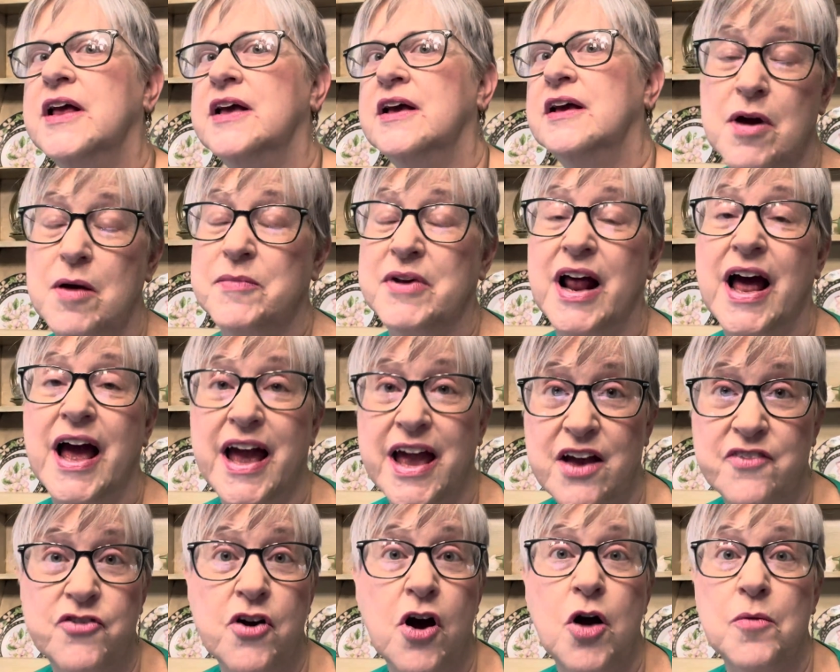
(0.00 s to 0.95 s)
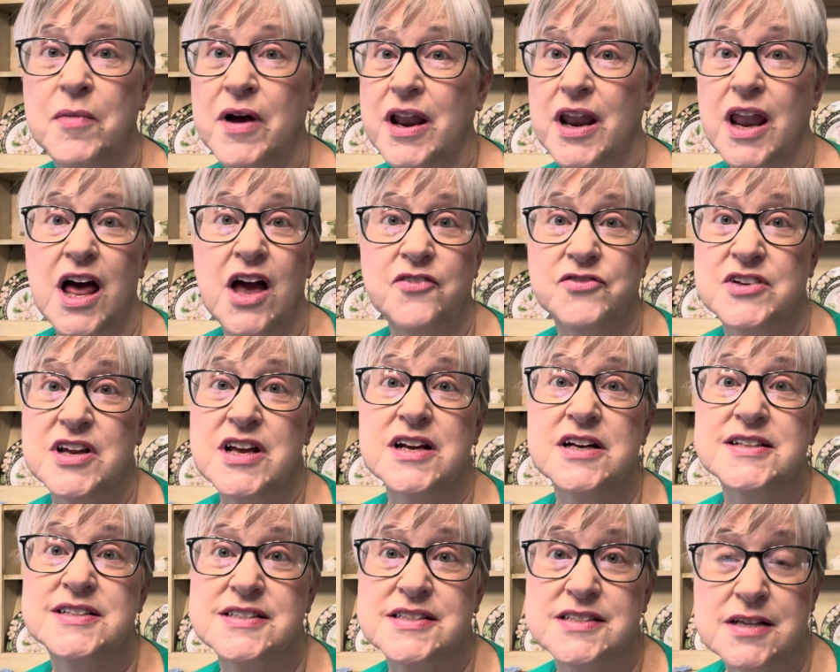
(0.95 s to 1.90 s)
I mean, I have all my life
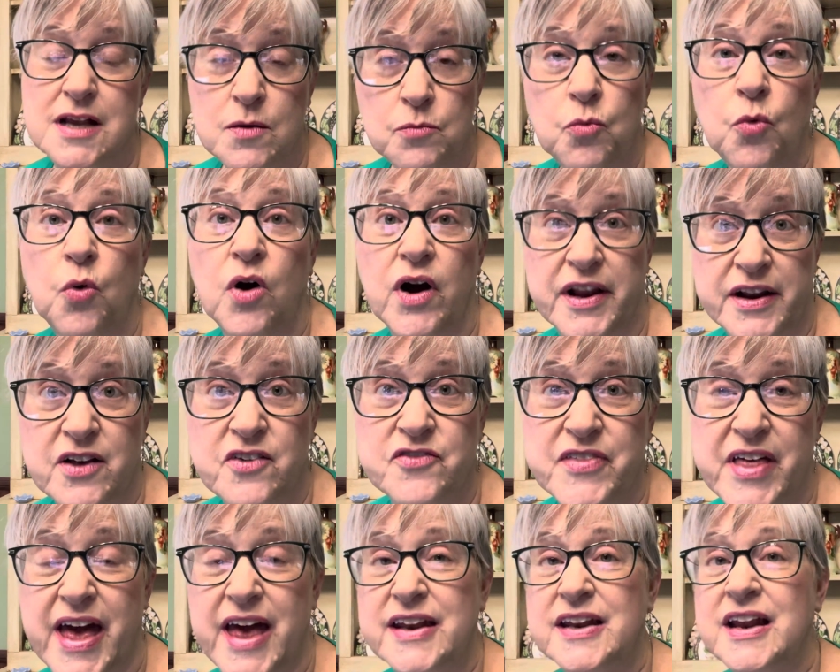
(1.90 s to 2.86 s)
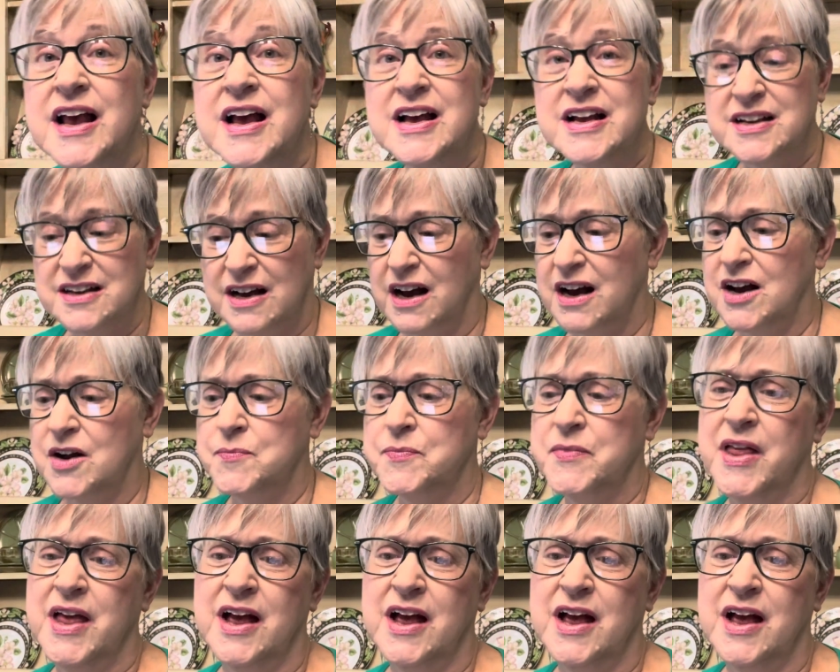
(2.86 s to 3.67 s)
done somewhat of that. I